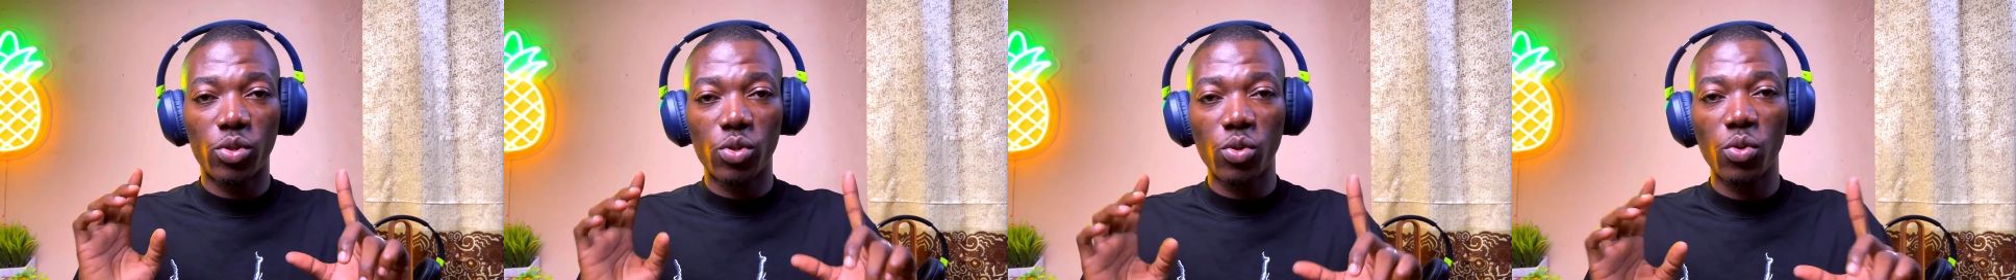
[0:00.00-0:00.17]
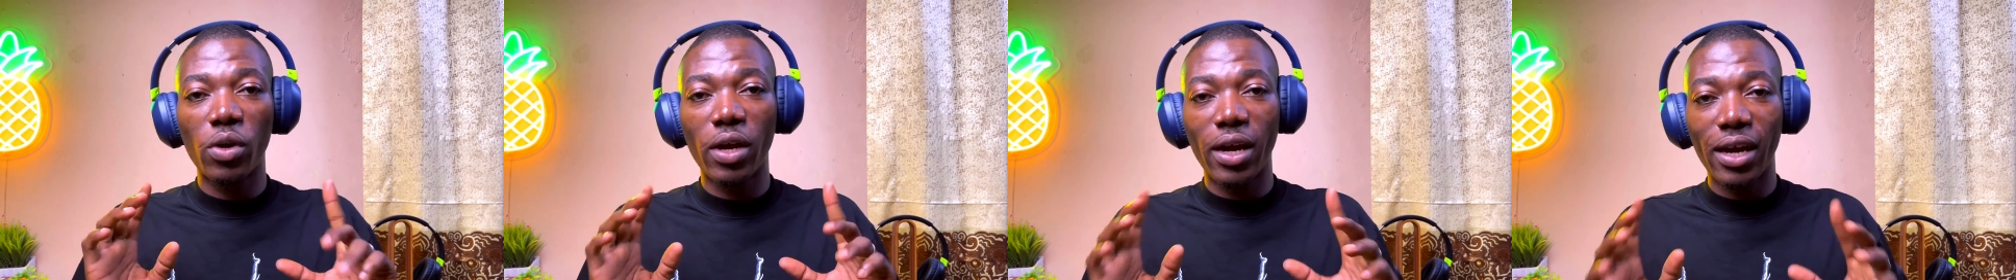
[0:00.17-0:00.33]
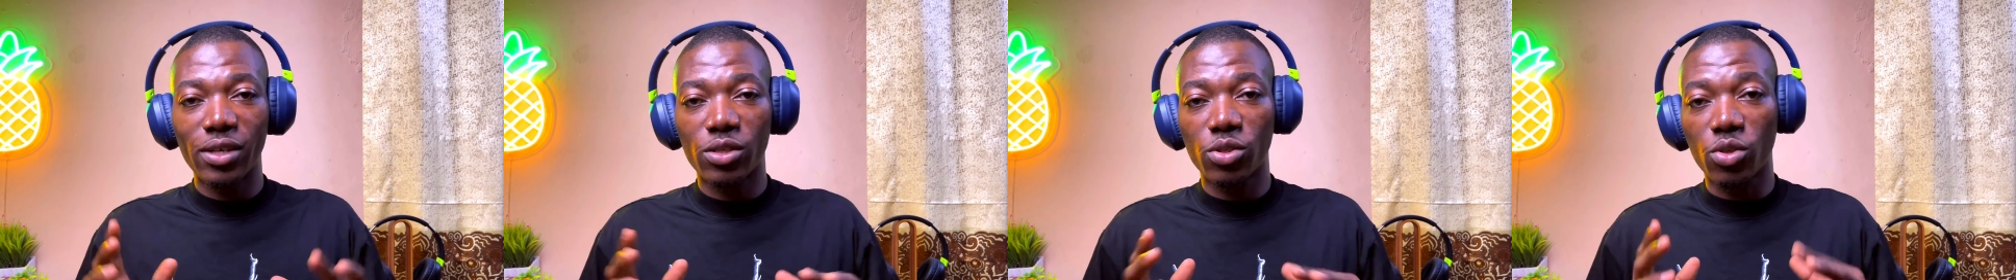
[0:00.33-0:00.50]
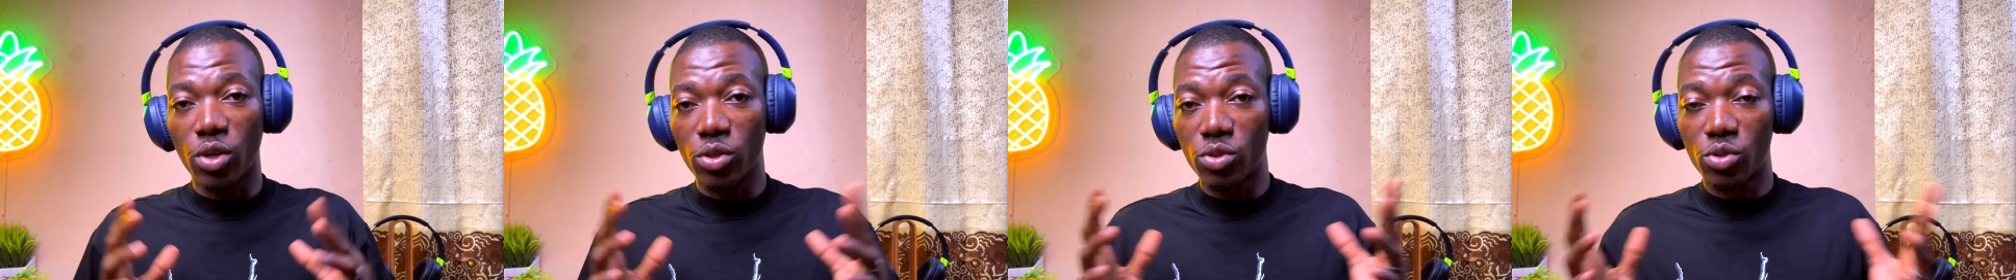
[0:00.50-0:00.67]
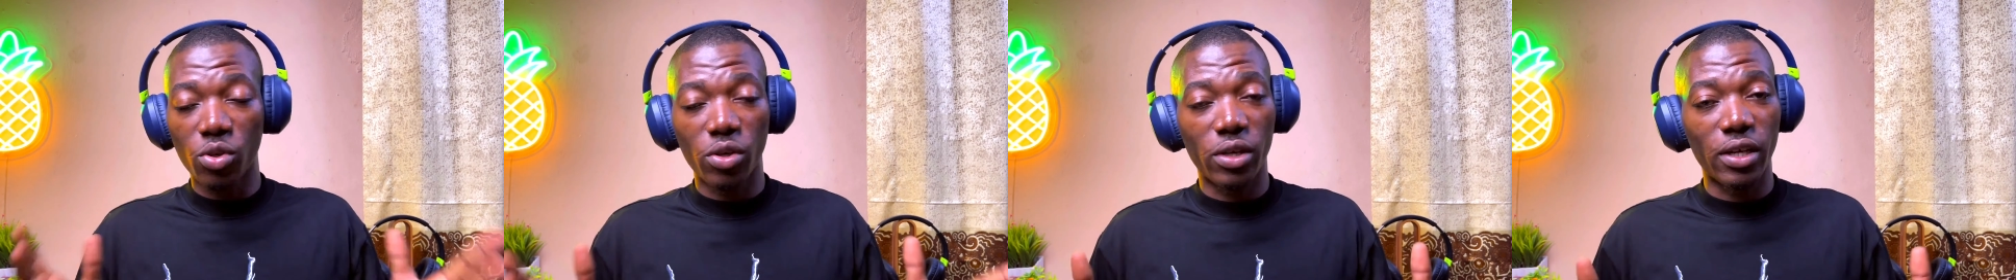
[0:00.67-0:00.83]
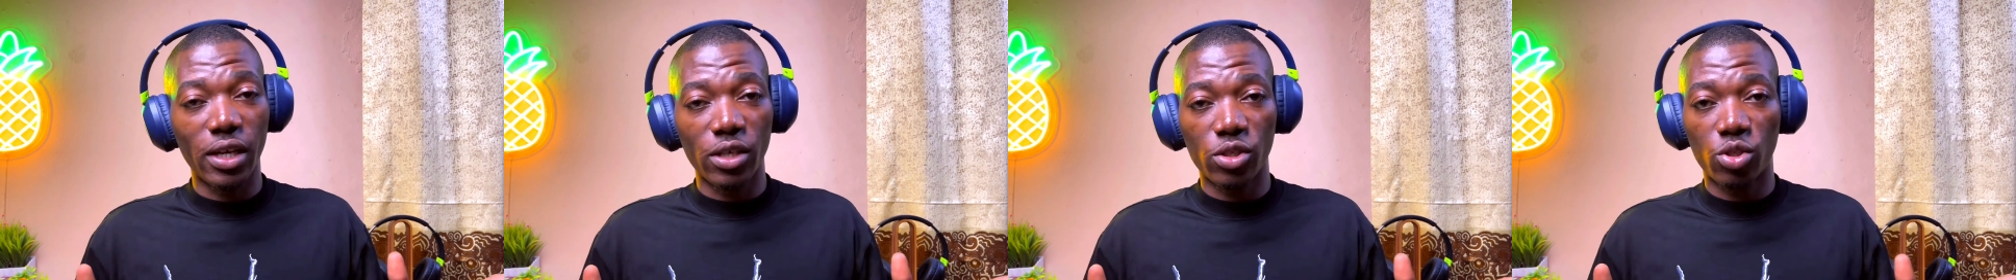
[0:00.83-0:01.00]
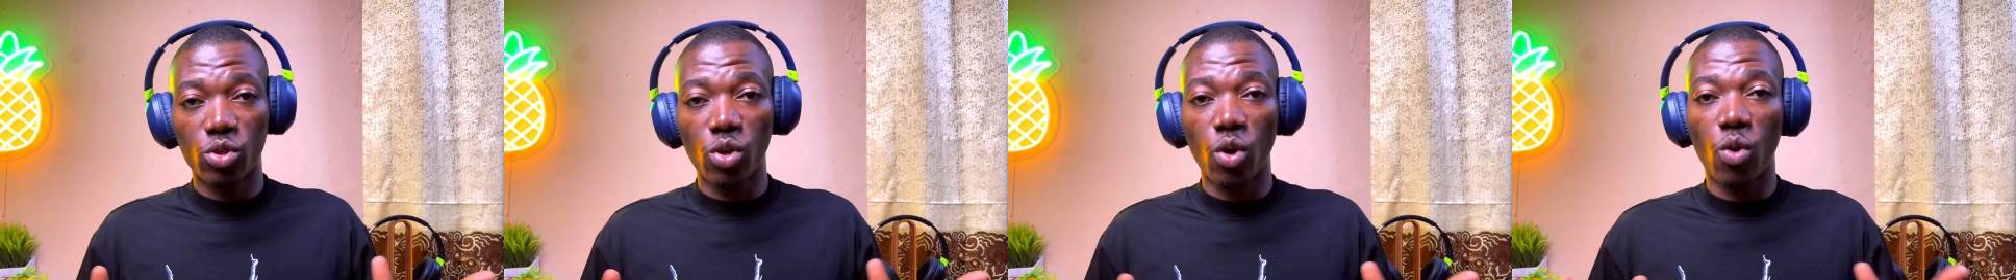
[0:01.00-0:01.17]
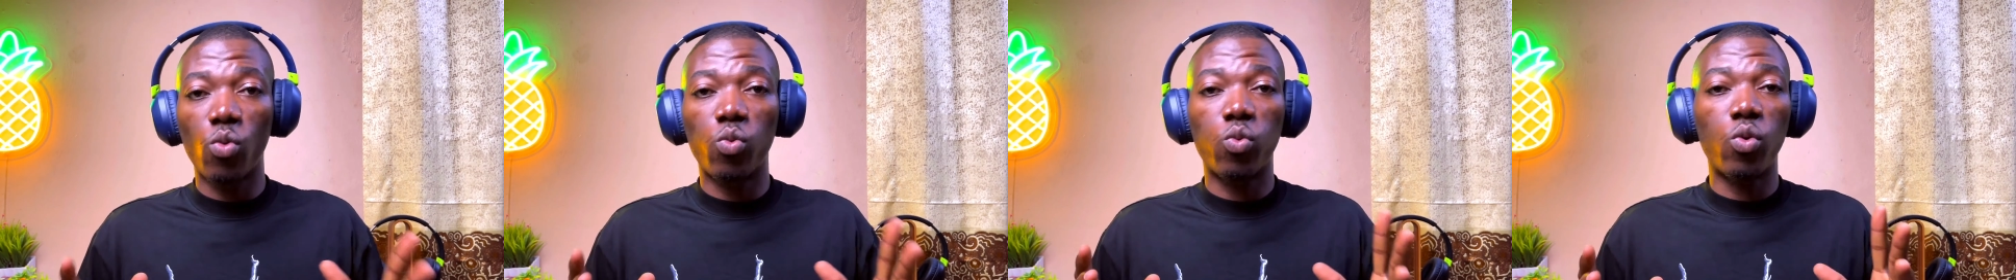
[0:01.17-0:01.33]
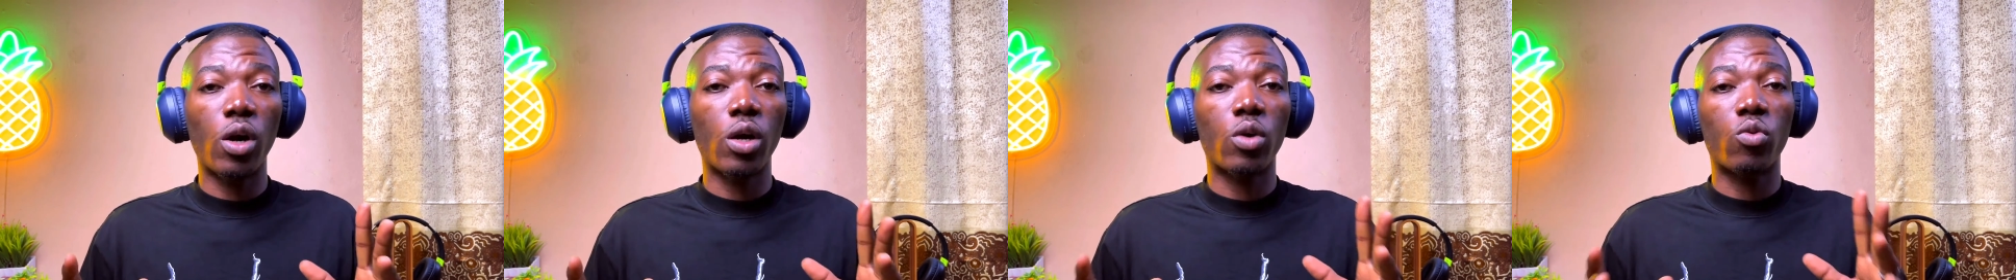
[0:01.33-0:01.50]
2S control gesture
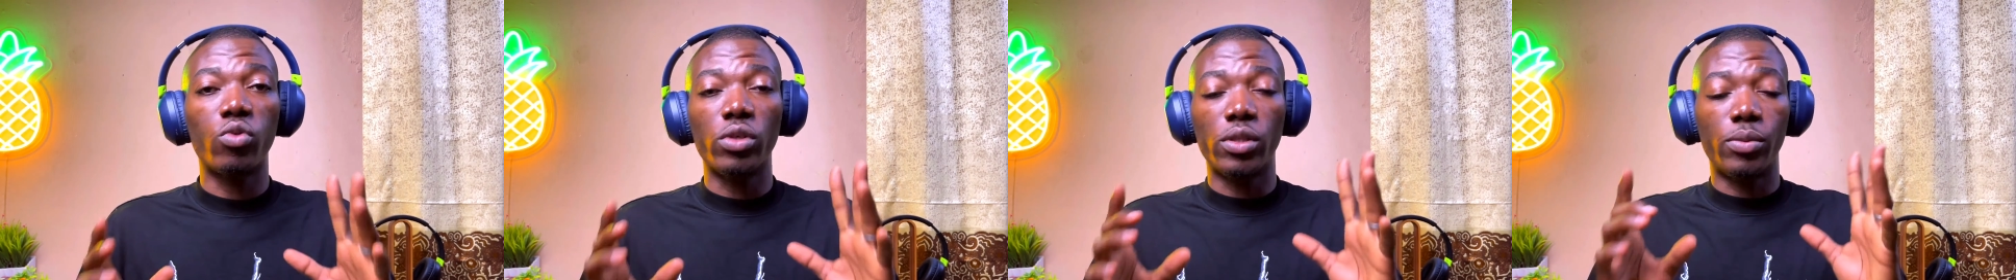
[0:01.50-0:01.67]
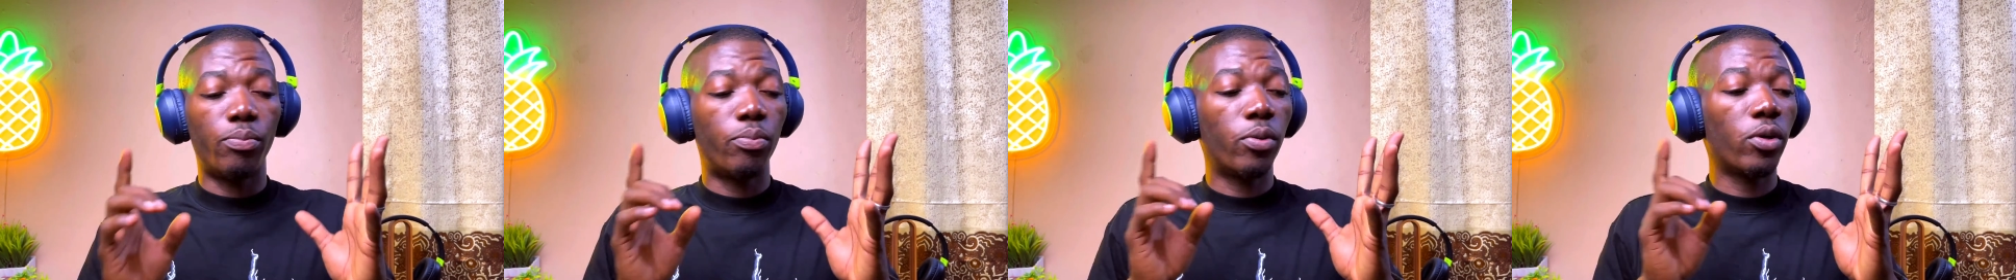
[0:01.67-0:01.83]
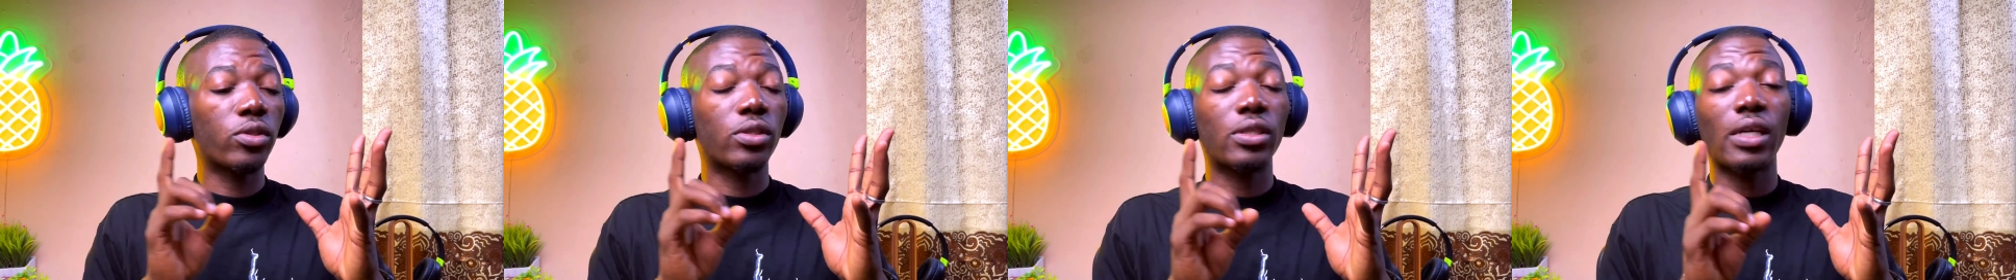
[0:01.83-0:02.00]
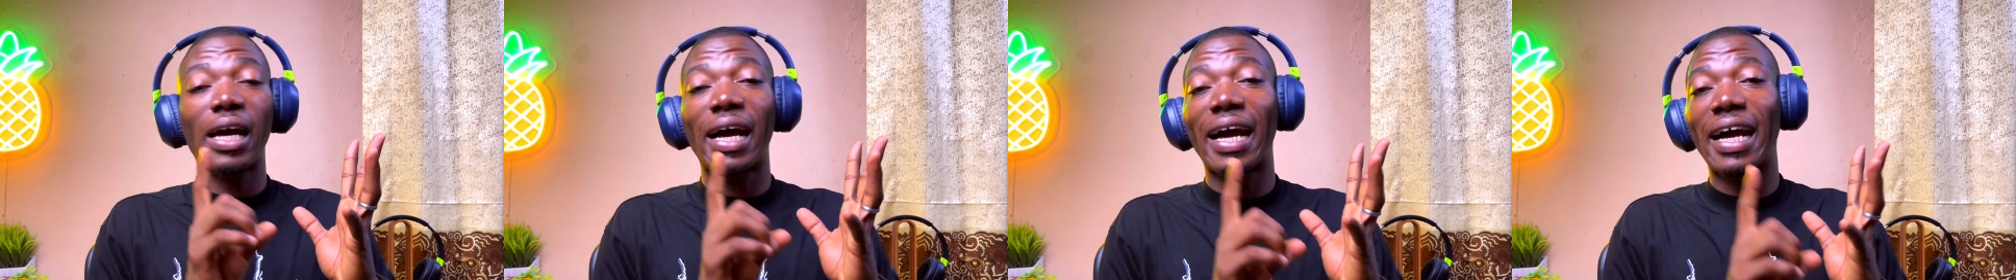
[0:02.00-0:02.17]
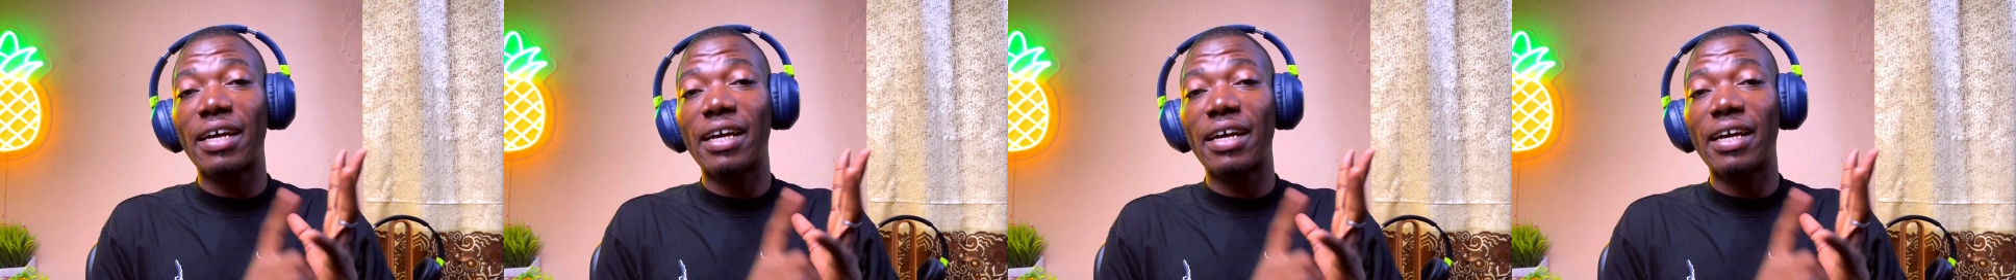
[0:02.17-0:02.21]
work with both